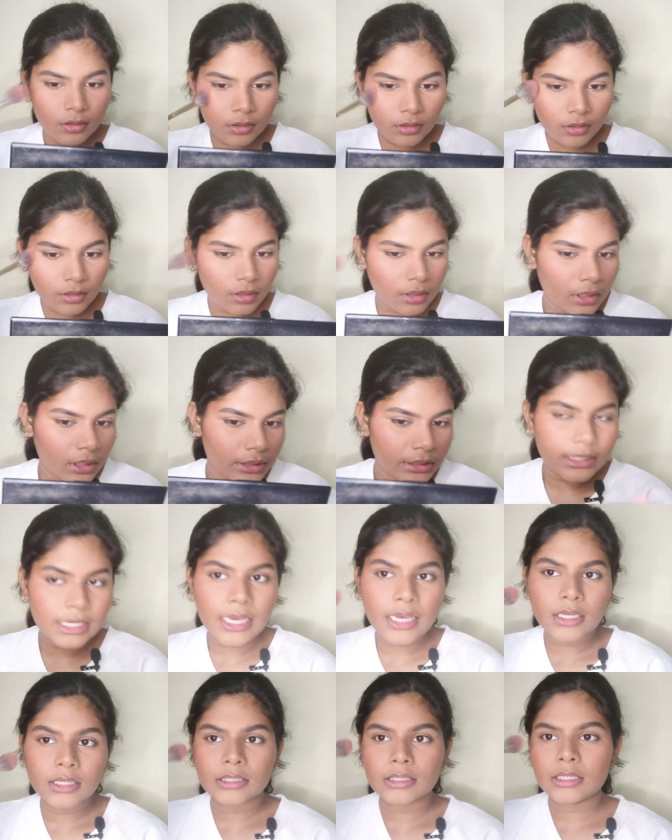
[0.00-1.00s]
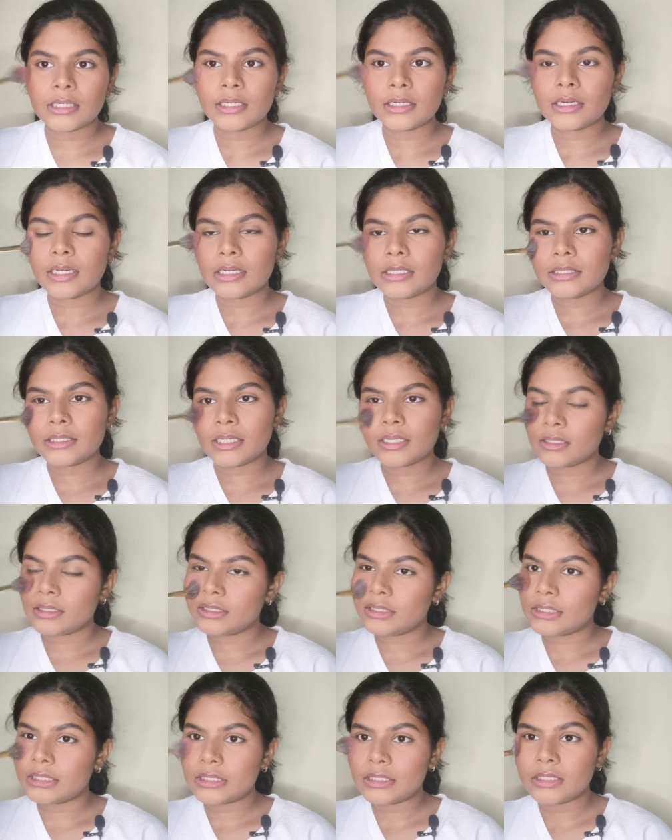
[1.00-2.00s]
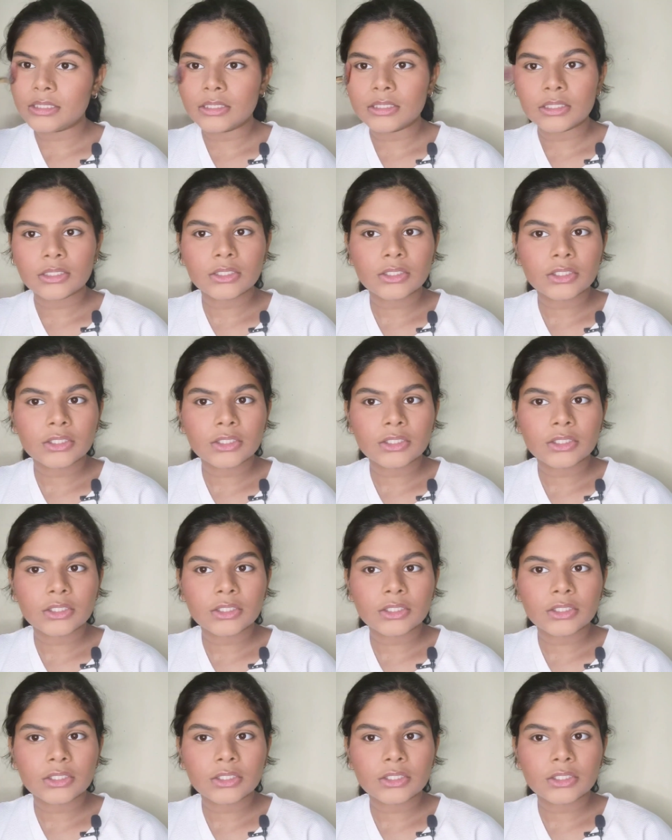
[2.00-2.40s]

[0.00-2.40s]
In the exact areas I did the